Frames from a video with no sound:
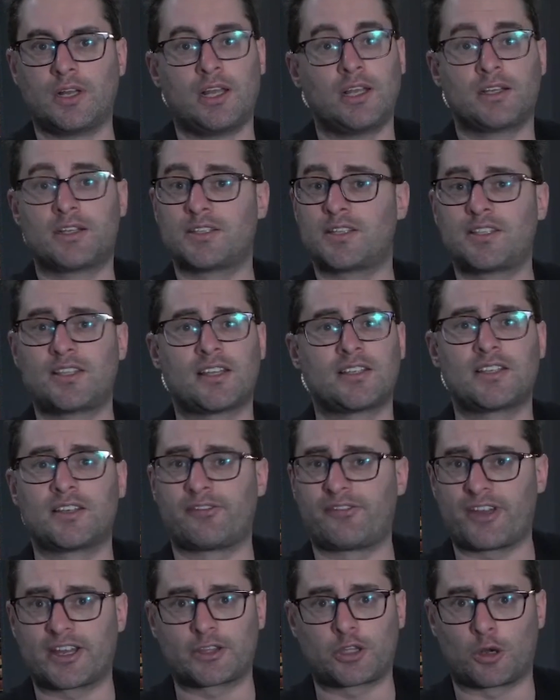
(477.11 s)
because it doesn't
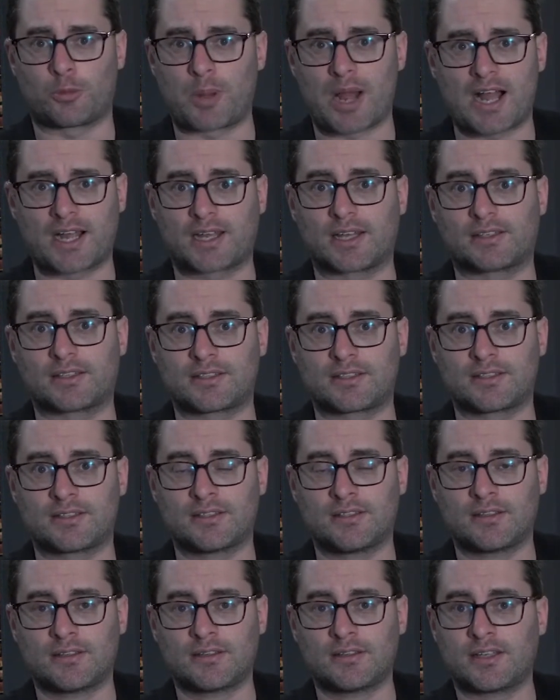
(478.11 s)
affect their pockets.
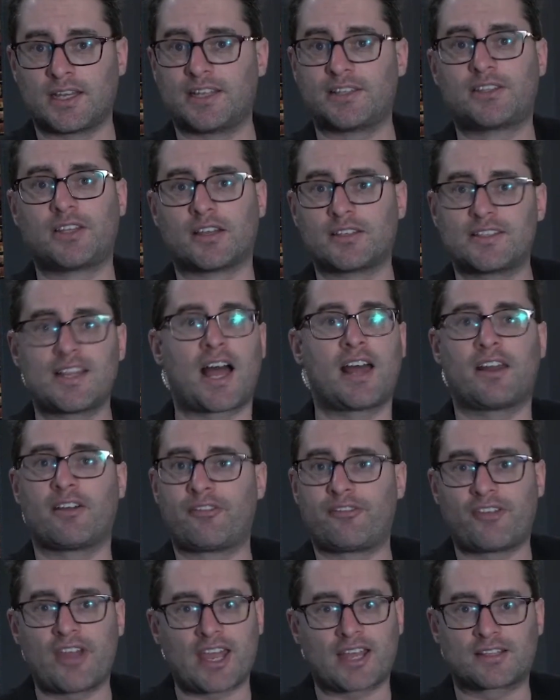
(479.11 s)
It does not
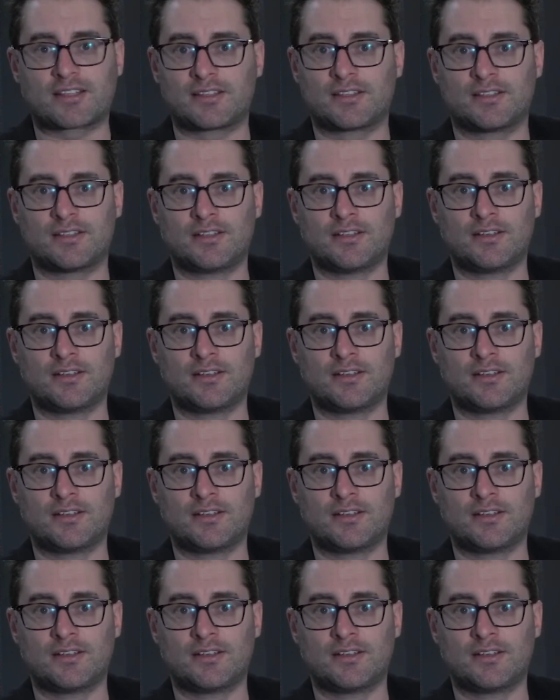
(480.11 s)
affect